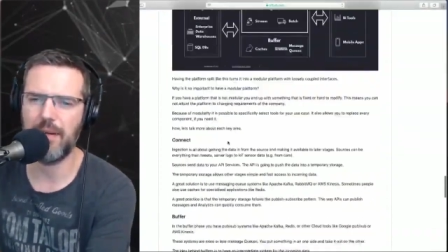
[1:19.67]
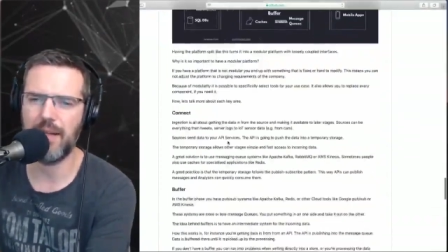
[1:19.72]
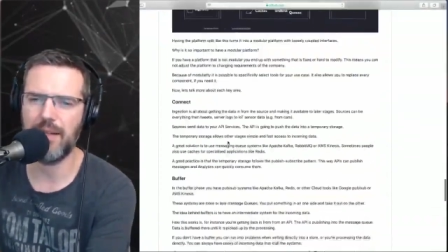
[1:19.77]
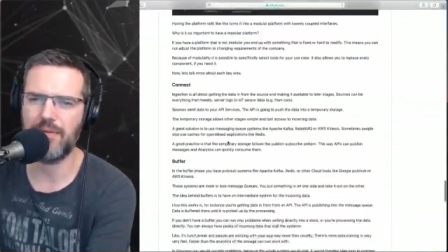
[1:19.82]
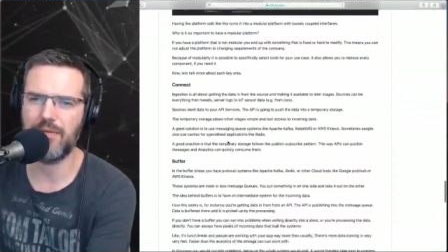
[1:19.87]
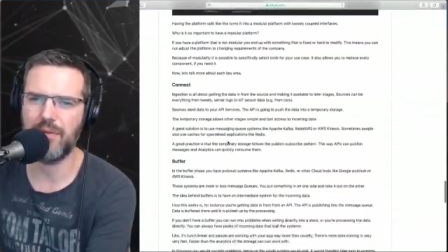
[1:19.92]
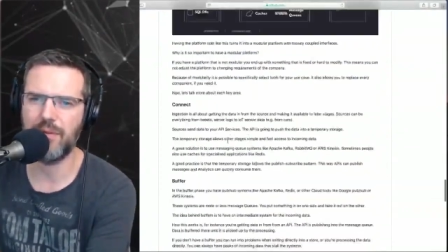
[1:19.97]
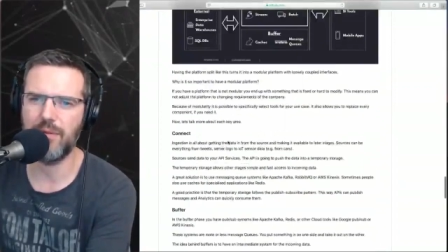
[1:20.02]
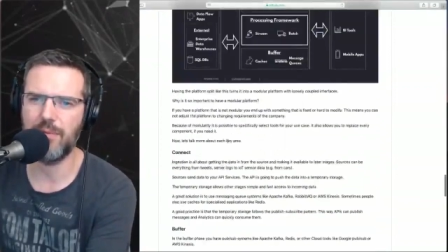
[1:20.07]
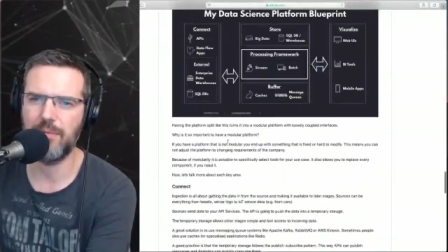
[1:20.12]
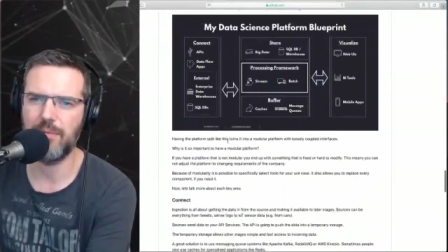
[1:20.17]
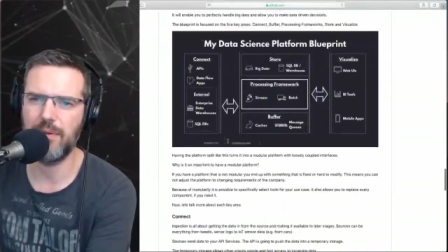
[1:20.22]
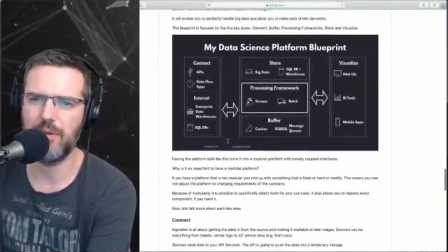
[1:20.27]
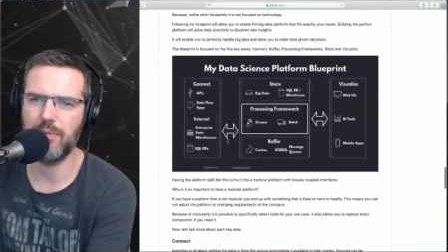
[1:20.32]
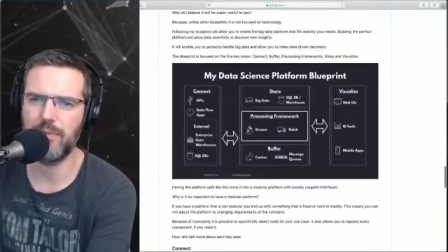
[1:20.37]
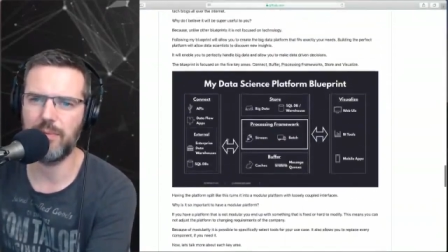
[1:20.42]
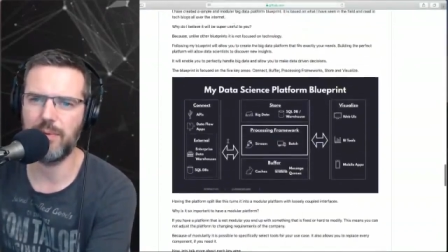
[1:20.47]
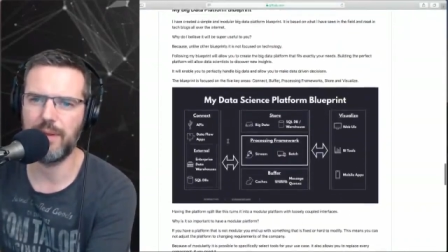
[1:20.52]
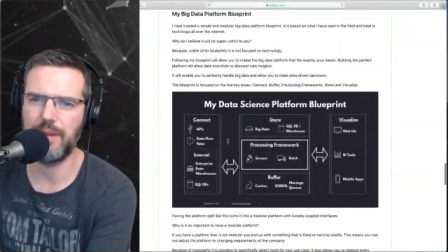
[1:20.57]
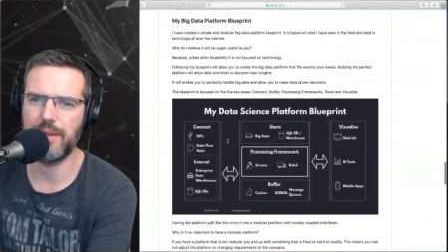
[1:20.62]
platform
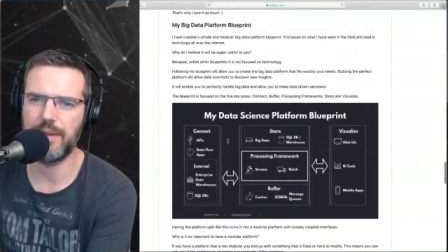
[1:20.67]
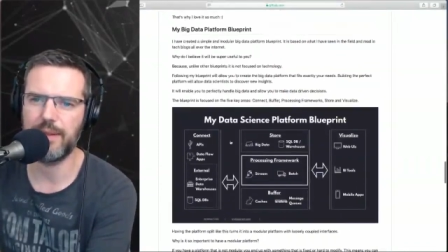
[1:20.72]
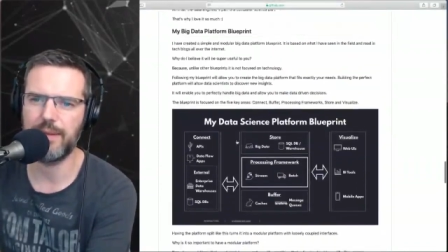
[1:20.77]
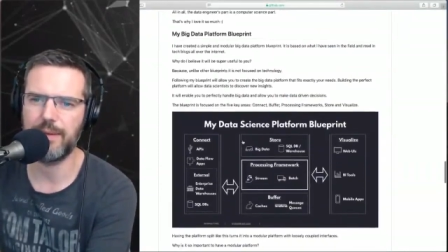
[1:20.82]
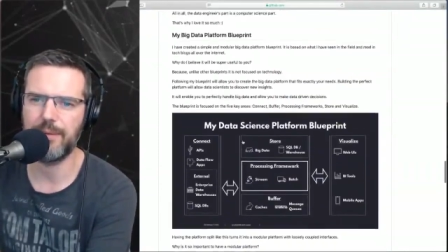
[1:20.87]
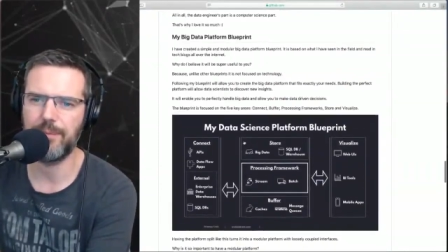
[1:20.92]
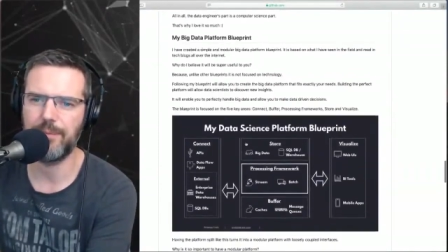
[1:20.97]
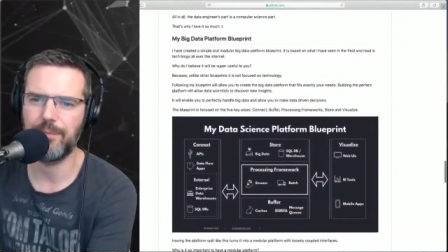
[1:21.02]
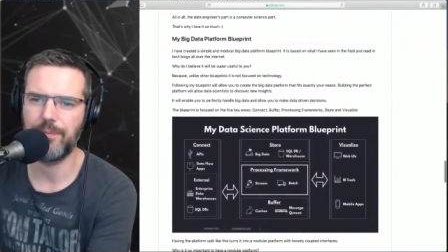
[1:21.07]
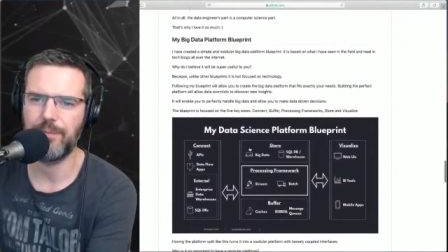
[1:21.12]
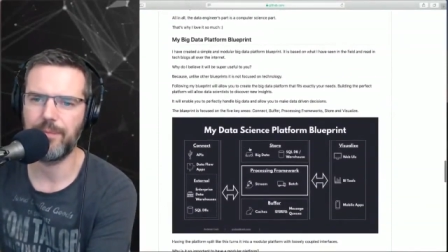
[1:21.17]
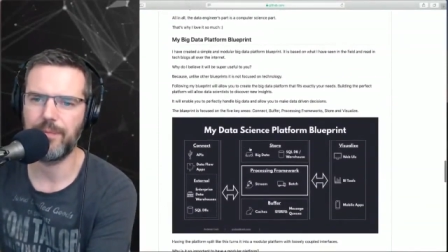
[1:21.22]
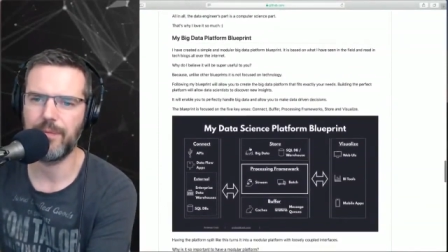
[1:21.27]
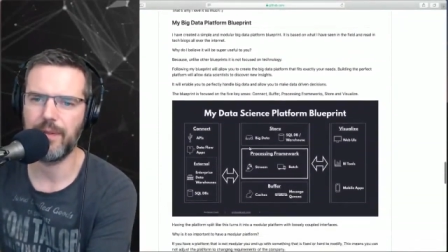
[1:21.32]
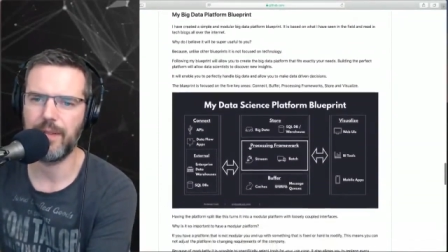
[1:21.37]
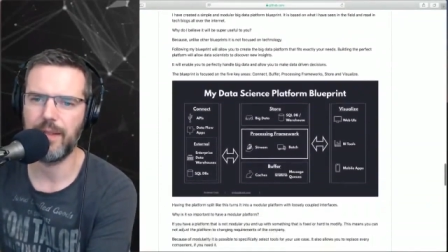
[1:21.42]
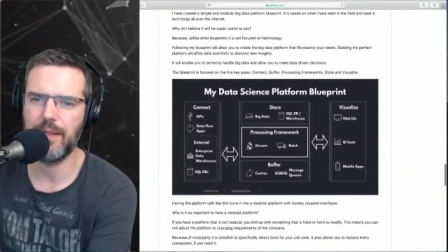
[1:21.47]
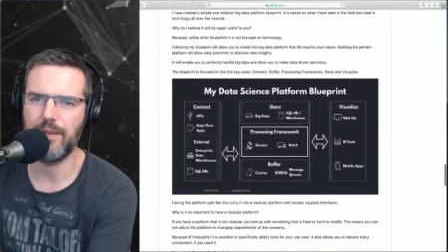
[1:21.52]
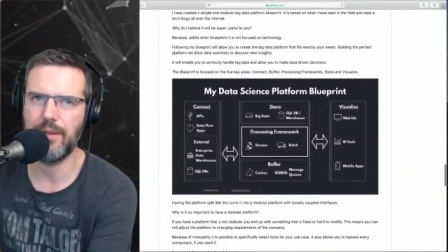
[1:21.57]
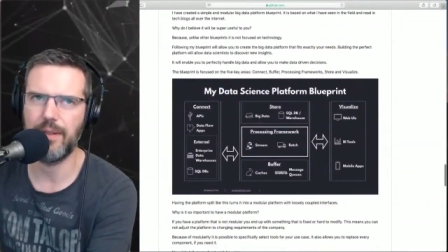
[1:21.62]
blueprint
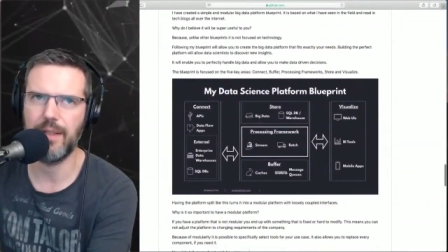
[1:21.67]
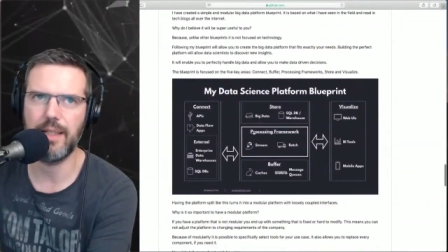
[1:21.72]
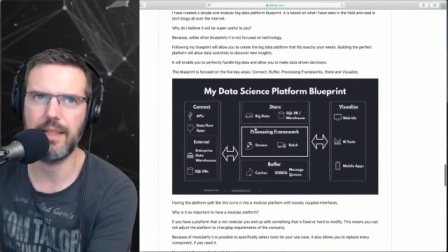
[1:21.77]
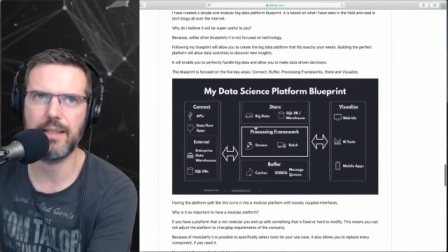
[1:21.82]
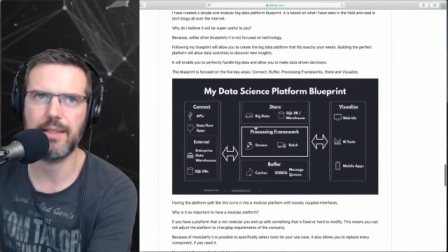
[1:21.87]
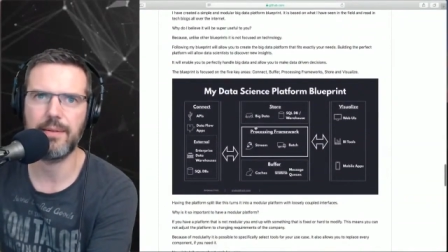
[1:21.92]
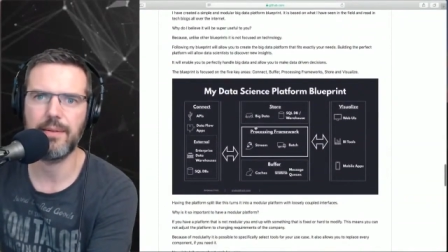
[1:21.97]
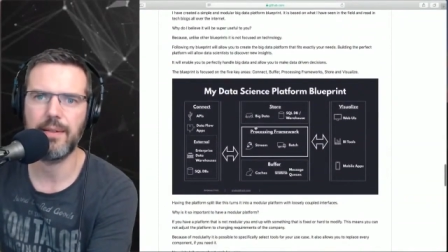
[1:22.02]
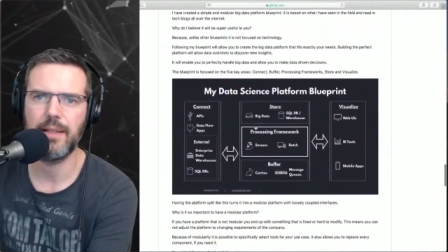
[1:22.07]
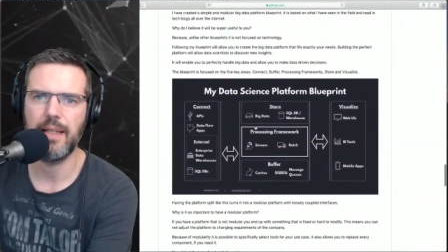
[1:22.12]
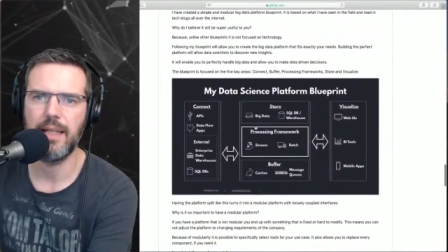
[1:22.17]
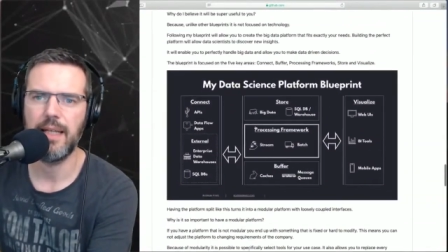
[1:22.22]
here it is.